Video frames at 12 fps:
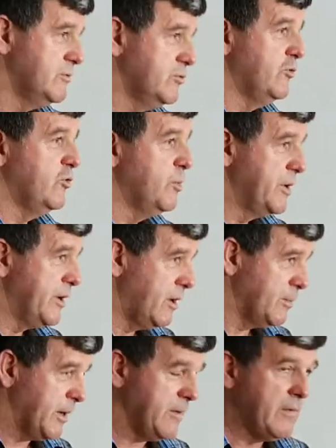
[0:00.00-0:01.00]
to form an
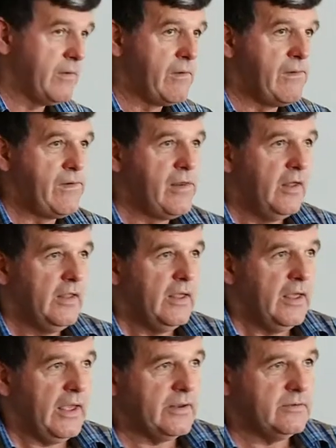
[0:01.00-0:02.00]
army.
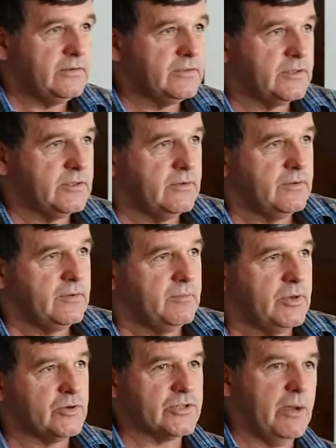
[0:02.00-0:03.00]
And
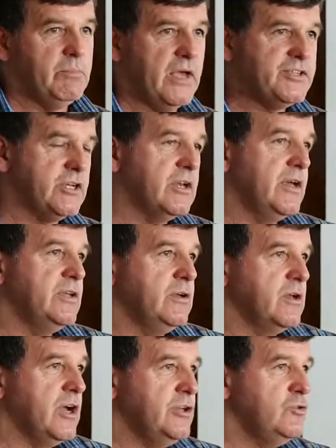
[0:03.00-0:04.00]
because I'm basically
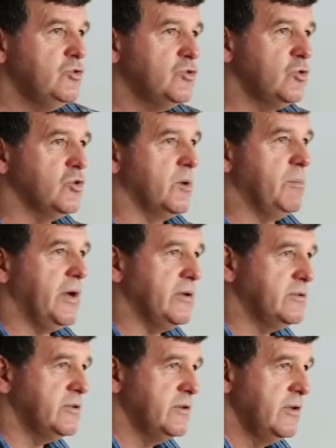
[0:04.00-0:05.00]
going to talk about